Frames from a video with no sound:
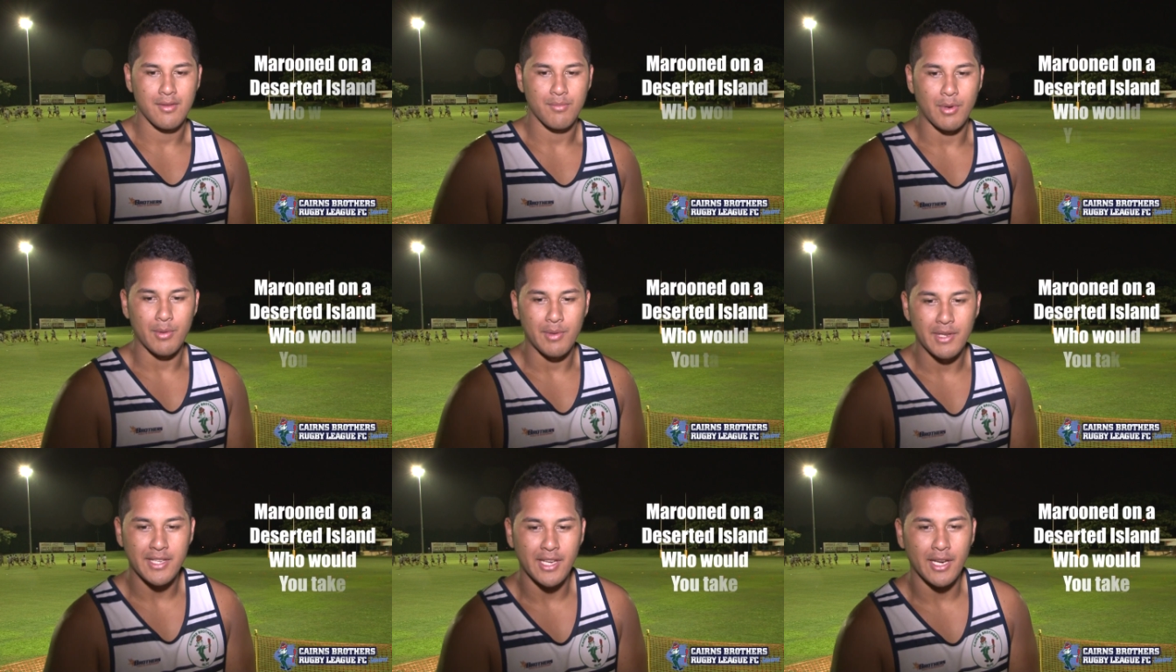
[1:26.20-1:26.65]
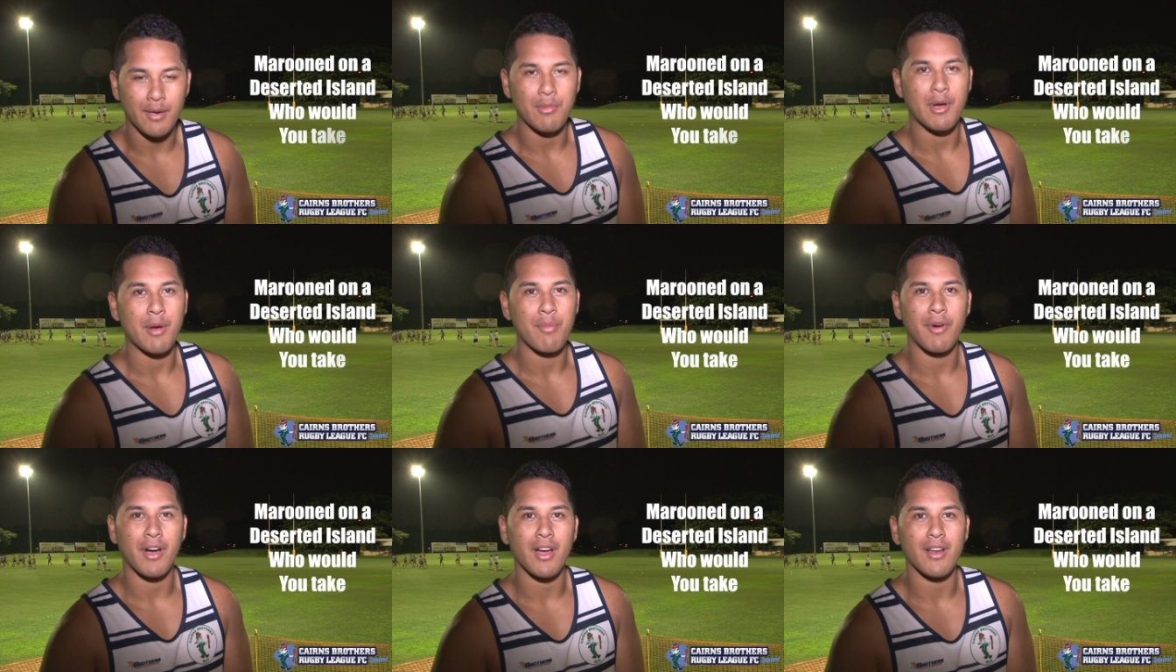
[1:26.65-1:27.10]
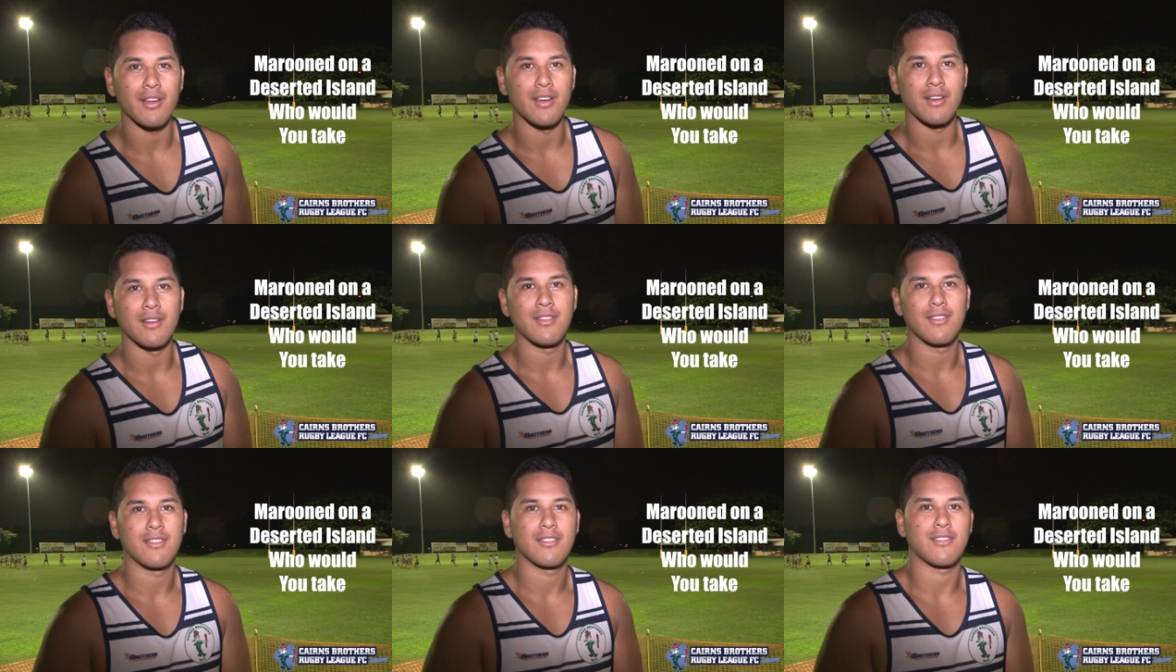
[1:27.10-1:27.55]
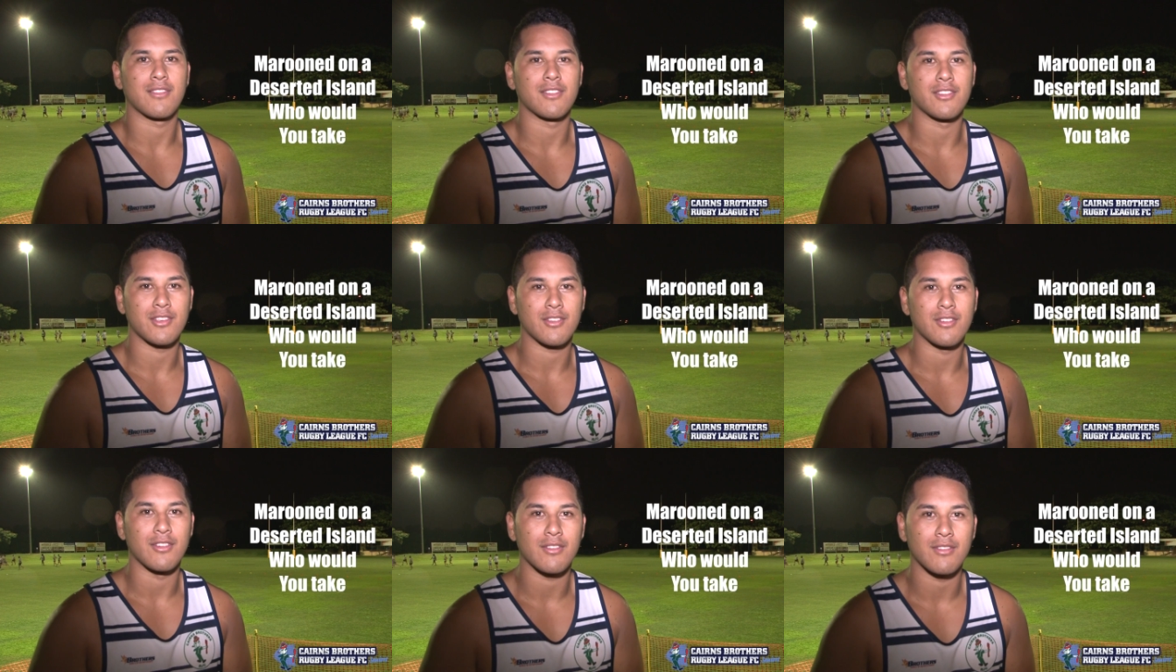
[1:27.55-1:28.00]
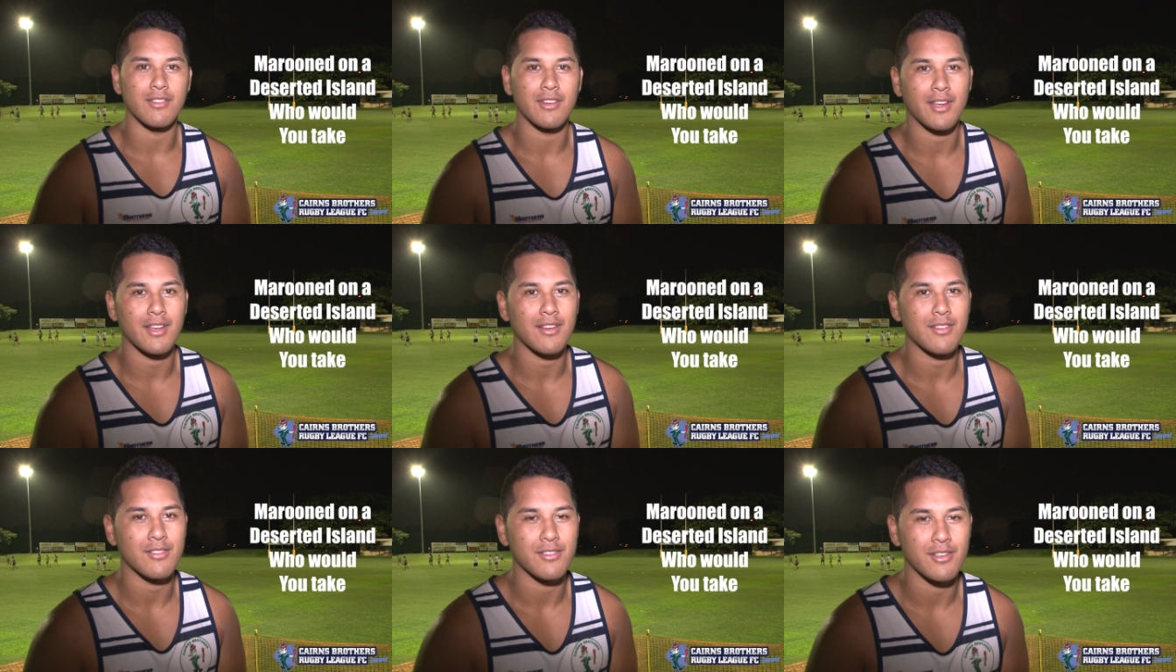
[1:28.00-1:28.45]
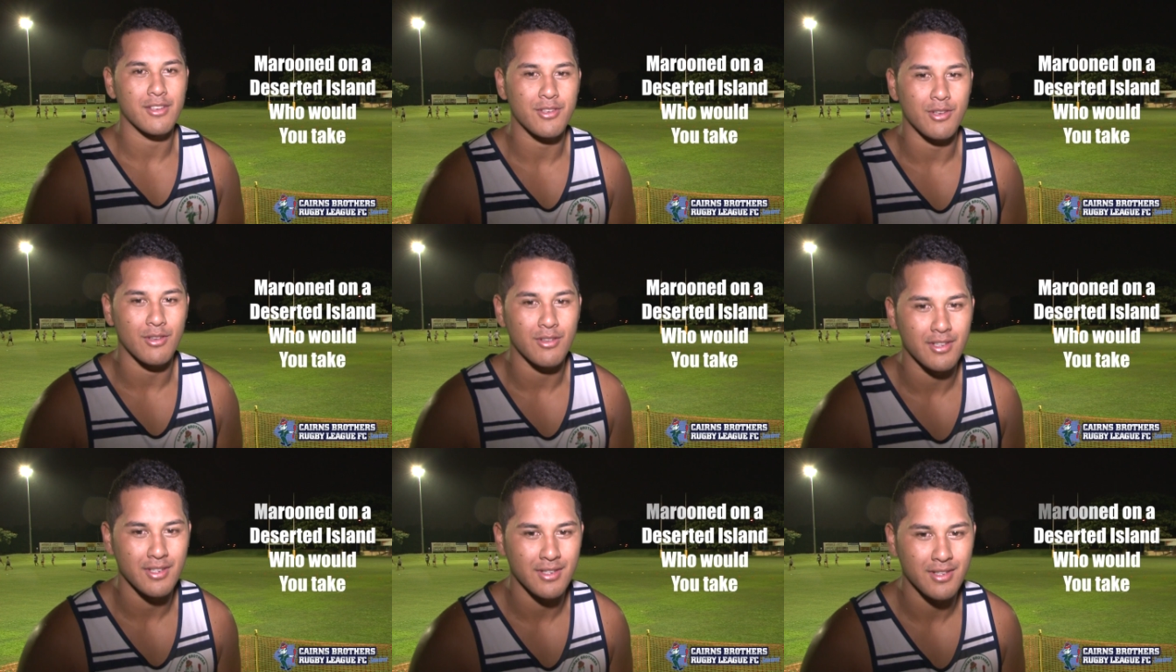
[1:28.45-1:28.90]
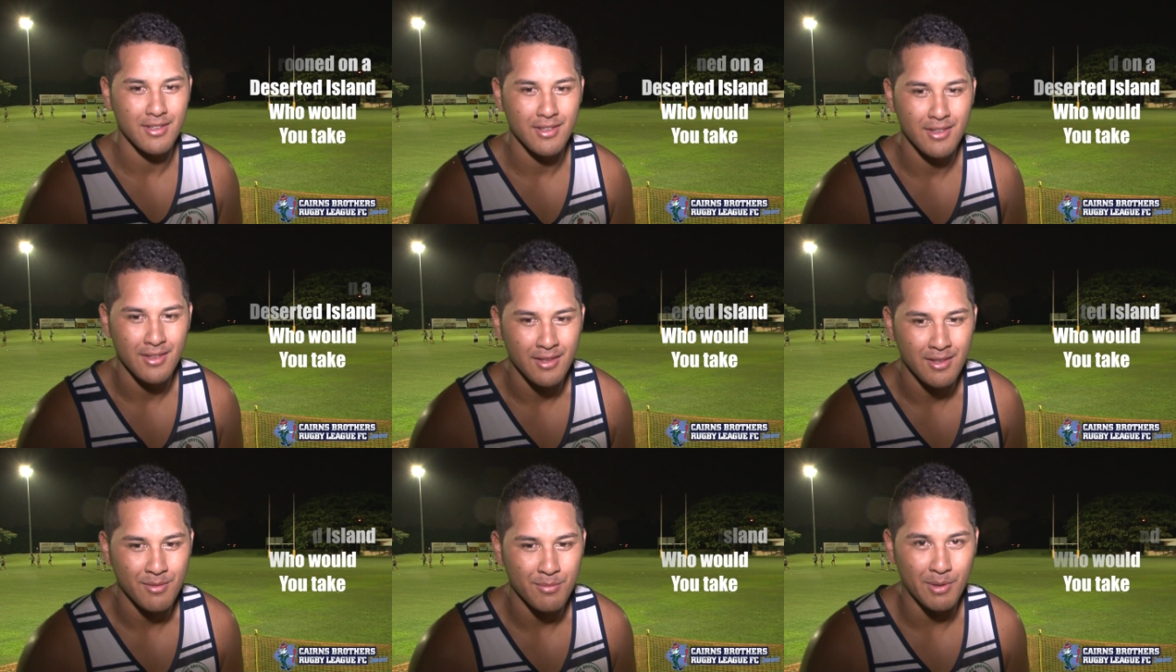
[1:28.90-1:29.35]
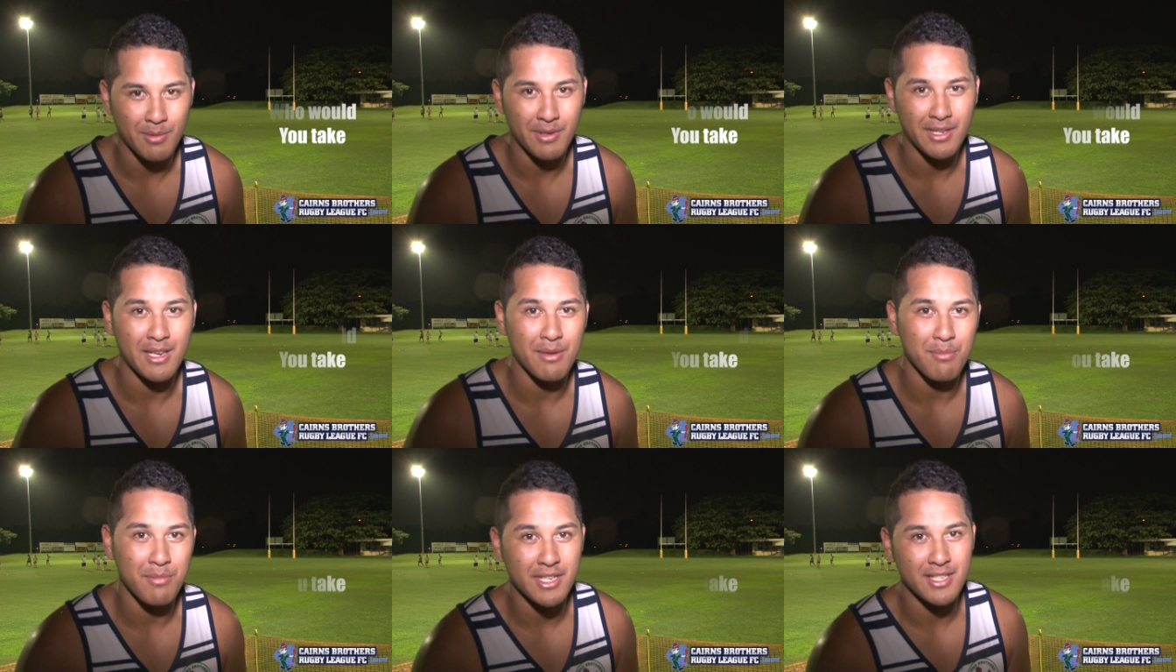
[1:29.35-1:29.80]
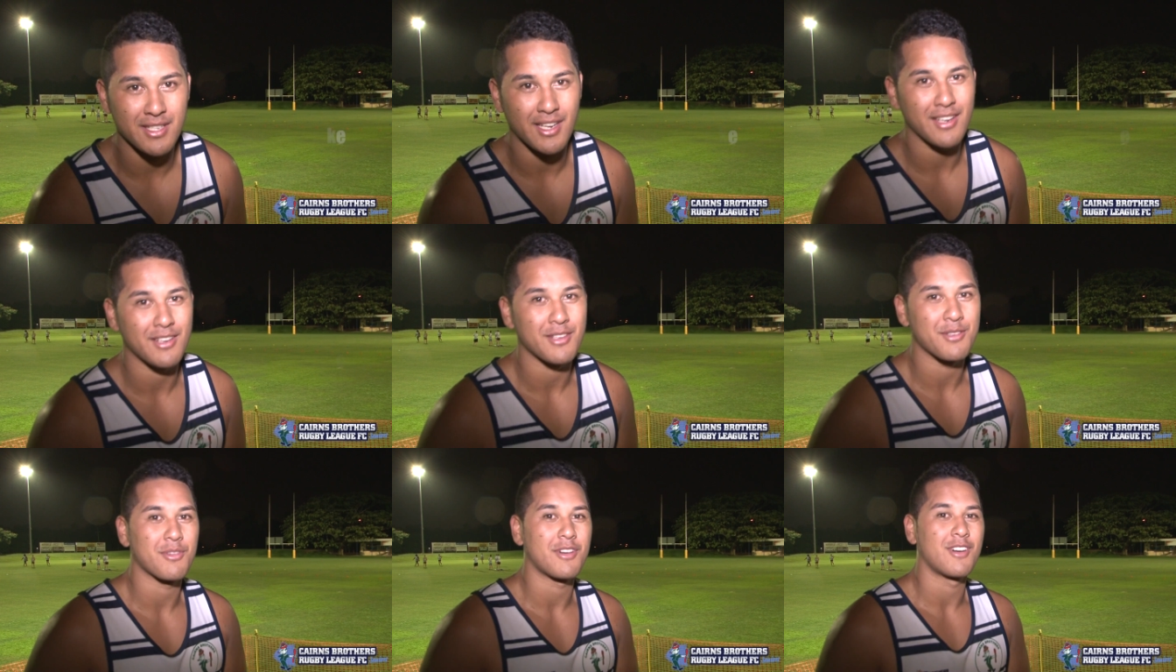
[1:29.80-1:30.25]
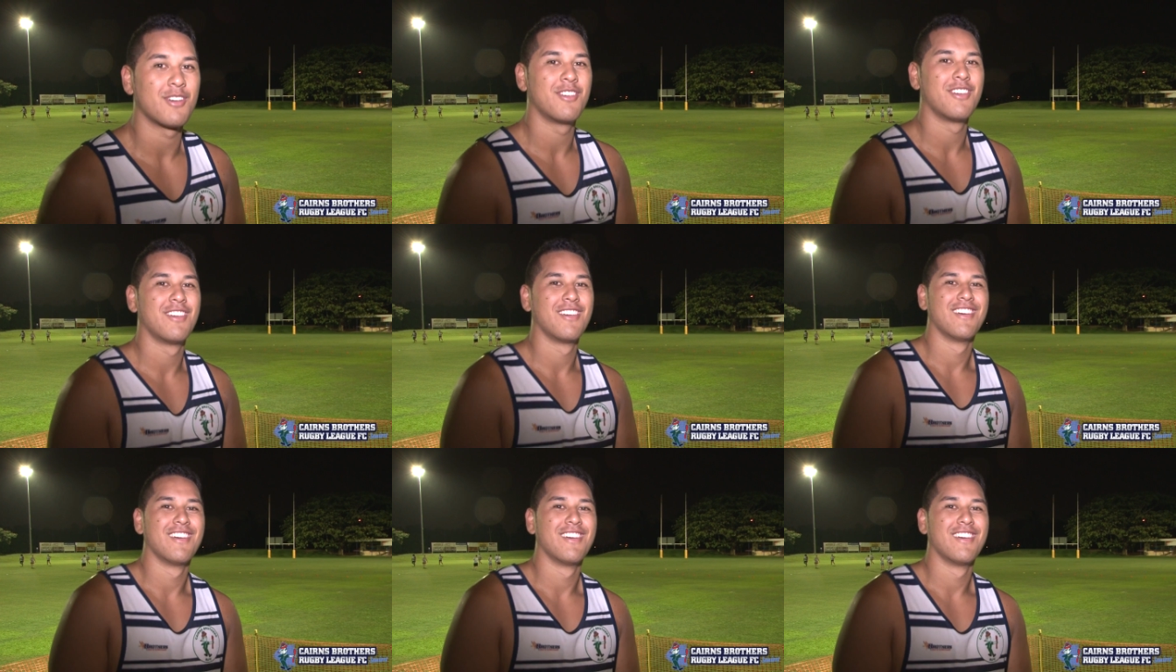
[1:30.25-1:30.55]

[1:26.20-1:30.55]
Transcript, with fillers: Probably take my partner because she's got good head on her shoulders. Probably keep me sane as well.